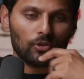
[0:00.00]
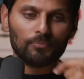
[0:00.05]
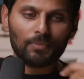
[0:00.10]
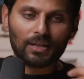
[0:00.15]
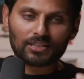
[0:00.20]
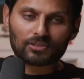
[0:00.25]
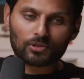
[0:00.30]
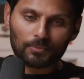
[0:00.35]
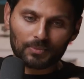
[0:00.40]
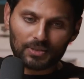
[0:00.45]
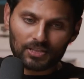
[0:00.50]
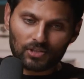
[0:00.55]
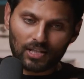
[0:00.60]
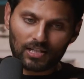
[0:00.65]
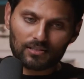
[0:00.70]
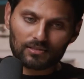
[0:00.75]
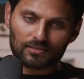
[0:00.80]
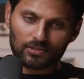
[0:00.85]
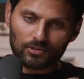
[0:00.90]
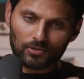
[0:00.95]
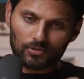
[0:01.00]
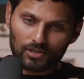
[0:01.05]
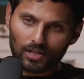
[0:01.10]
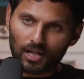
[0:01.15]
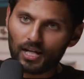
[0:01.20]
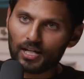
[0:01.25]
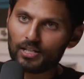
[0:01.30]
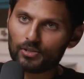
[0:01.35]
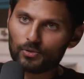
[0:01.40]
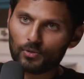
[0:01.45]
you've made so many changes in your
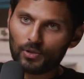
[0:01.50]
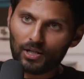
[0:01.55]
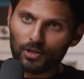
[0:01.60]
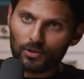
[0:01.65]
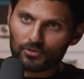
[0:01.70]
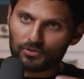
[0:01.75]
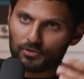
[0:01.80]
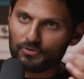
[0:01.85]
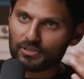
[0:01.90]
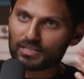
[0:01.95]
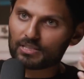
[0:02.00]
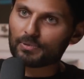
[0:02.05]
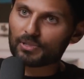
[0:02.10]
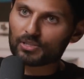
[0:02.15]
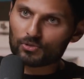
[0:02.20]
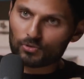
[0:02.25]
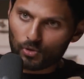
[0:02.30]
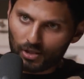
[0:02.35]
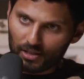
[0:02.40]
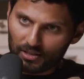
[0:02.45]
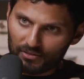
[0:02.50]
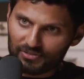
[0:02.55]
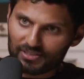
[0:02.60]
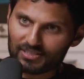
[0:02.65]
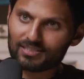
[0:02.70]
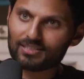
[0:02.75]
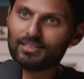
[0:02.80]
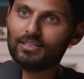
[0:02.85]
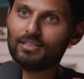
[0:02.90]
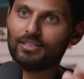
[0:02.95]
diet, your health, you've experienced chronic
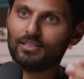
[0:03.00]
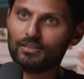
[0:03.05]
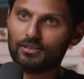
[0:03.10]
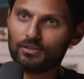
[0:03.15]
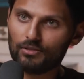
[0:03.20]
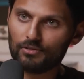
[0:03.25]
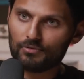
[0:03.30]
fatigue,